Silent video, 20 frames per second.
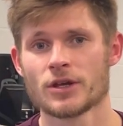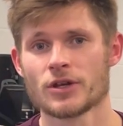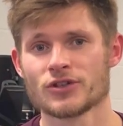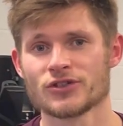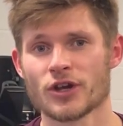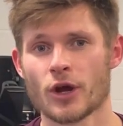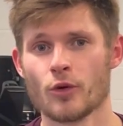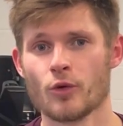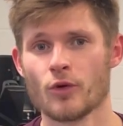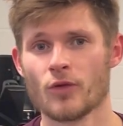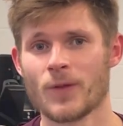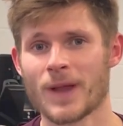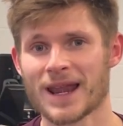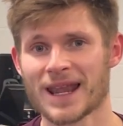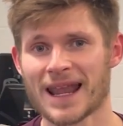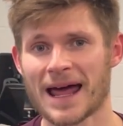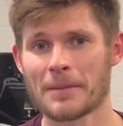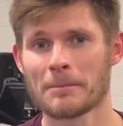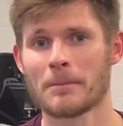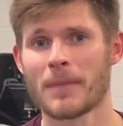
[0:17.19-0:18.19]
So the
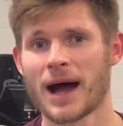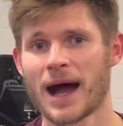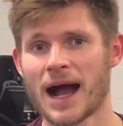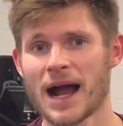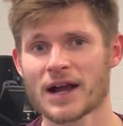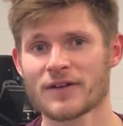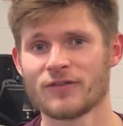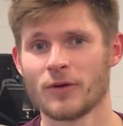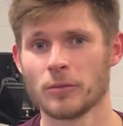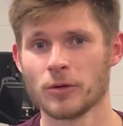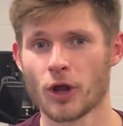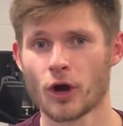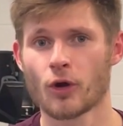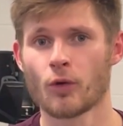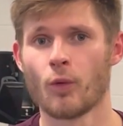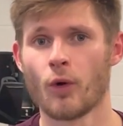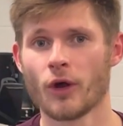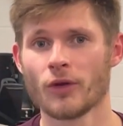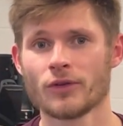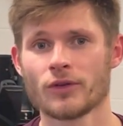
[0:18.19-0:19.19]
landmark for
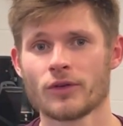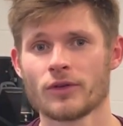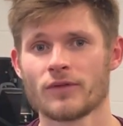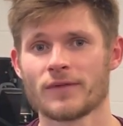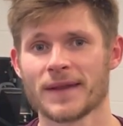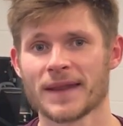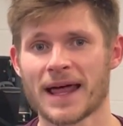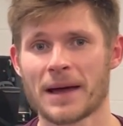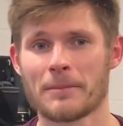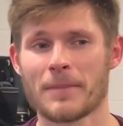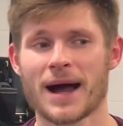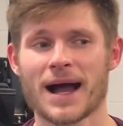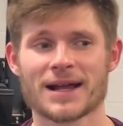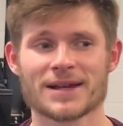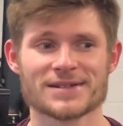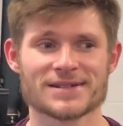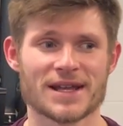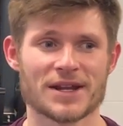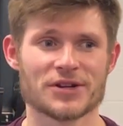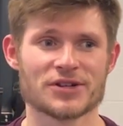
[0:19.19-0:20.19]
block 1, the
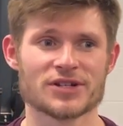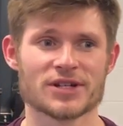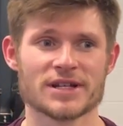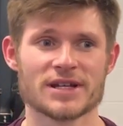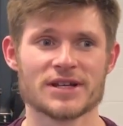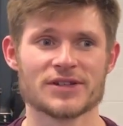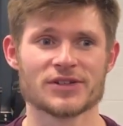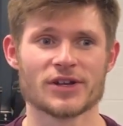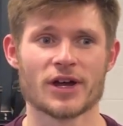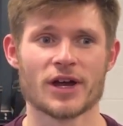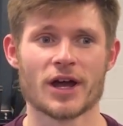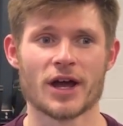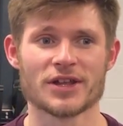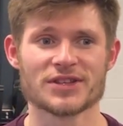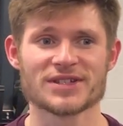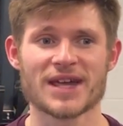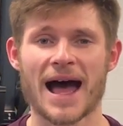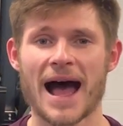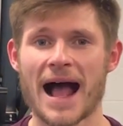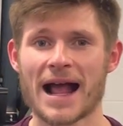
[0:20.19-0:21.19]
landmark essentially is a
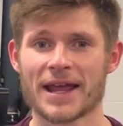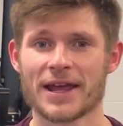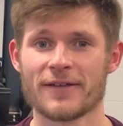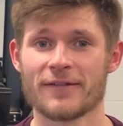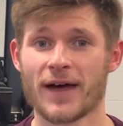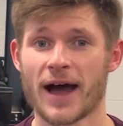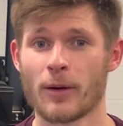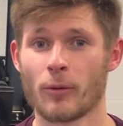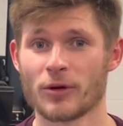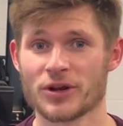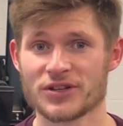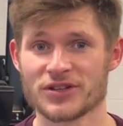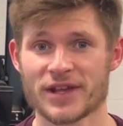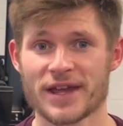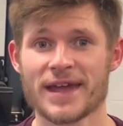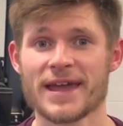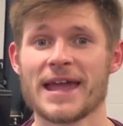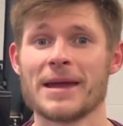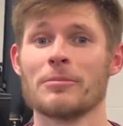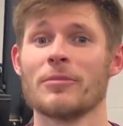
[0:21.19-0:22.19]
target that I want you to
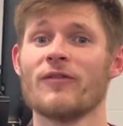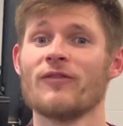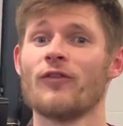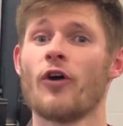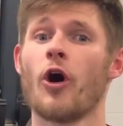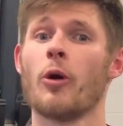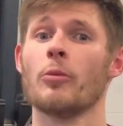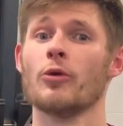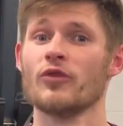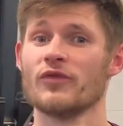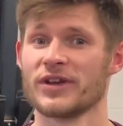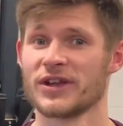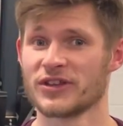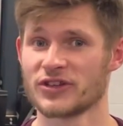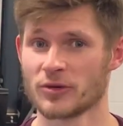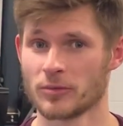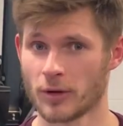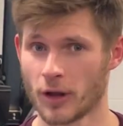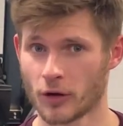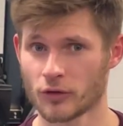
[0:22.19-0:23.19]
hit before moving
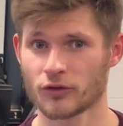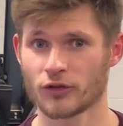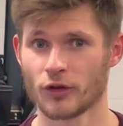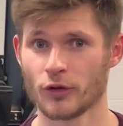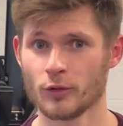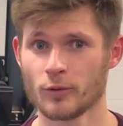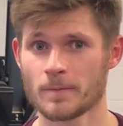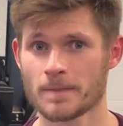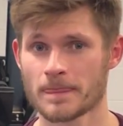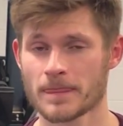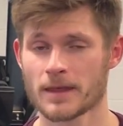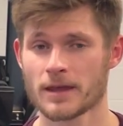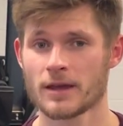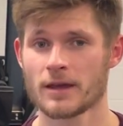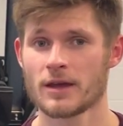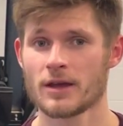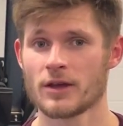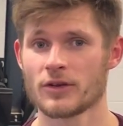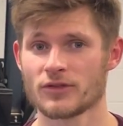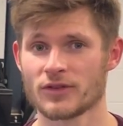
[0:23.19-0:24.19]
into block 2.
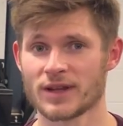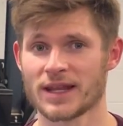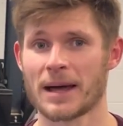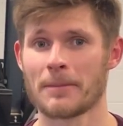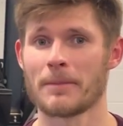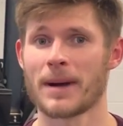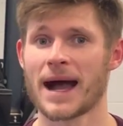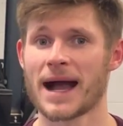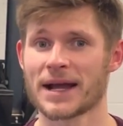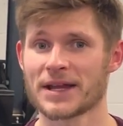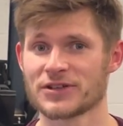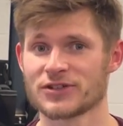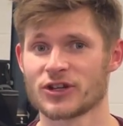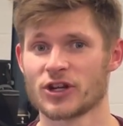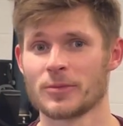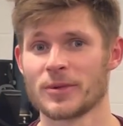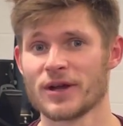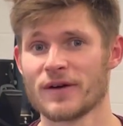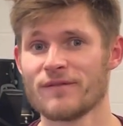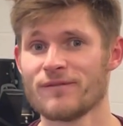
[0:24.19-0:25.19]
So the landmark is
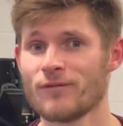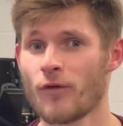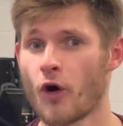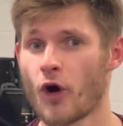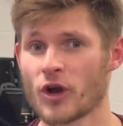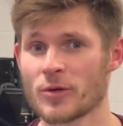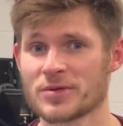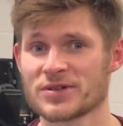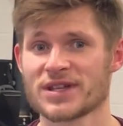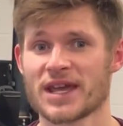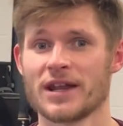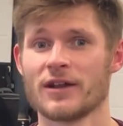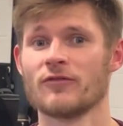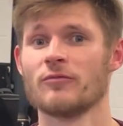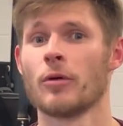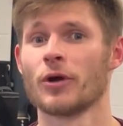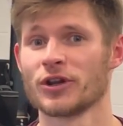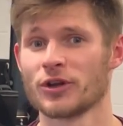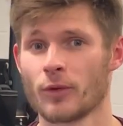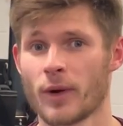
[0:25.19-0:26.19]
going to be a 40%
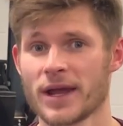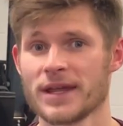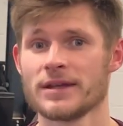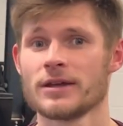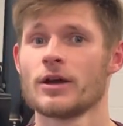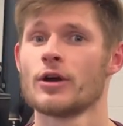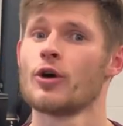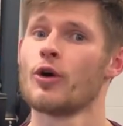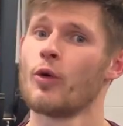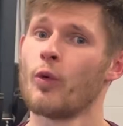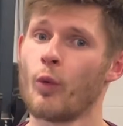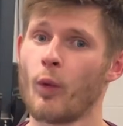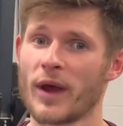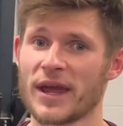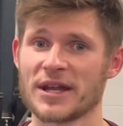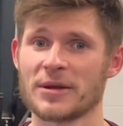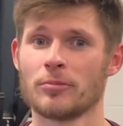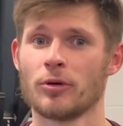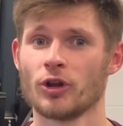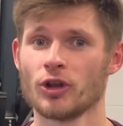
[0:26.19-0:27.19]
of body weight
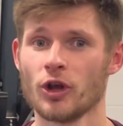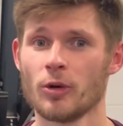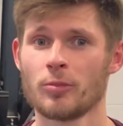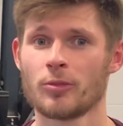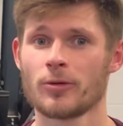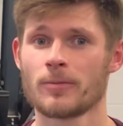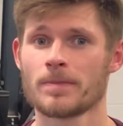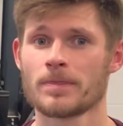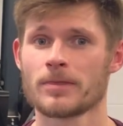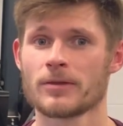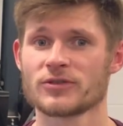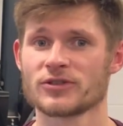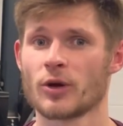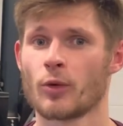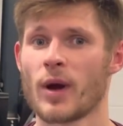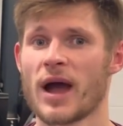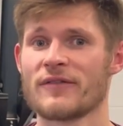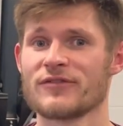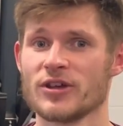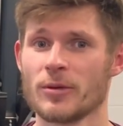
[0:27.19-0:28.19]
weighted pull-up. So
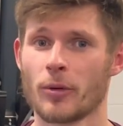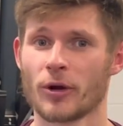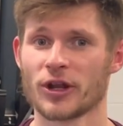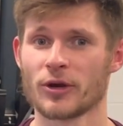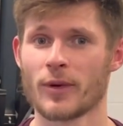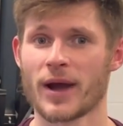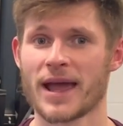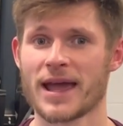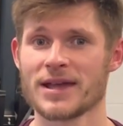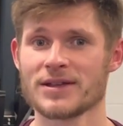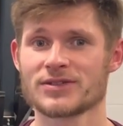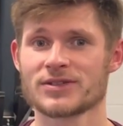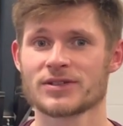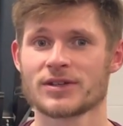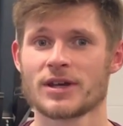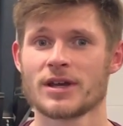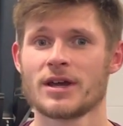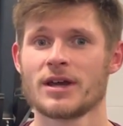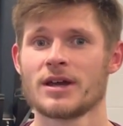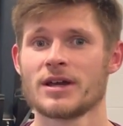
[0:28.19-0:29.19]
whatever your body weight
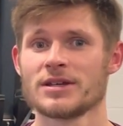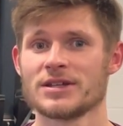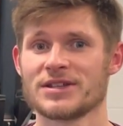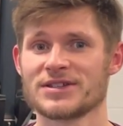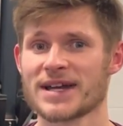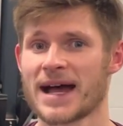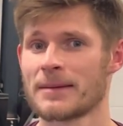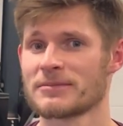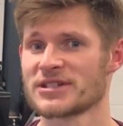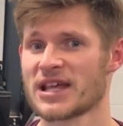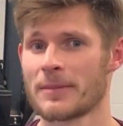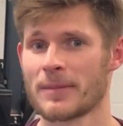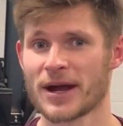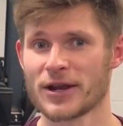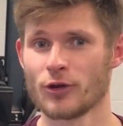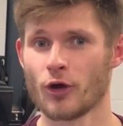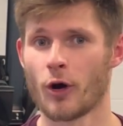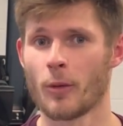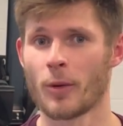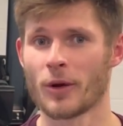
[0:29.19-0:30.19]
is, you times that
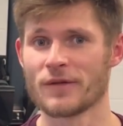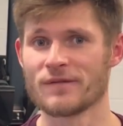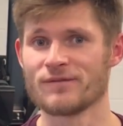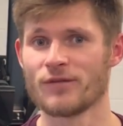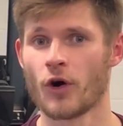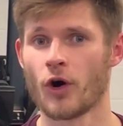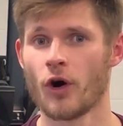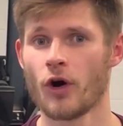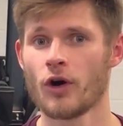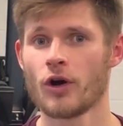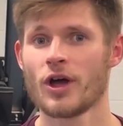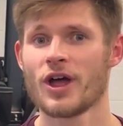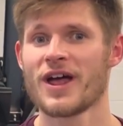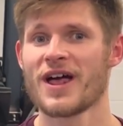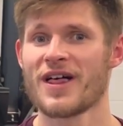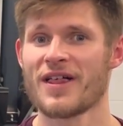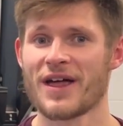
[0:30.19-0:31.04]
by 0.4.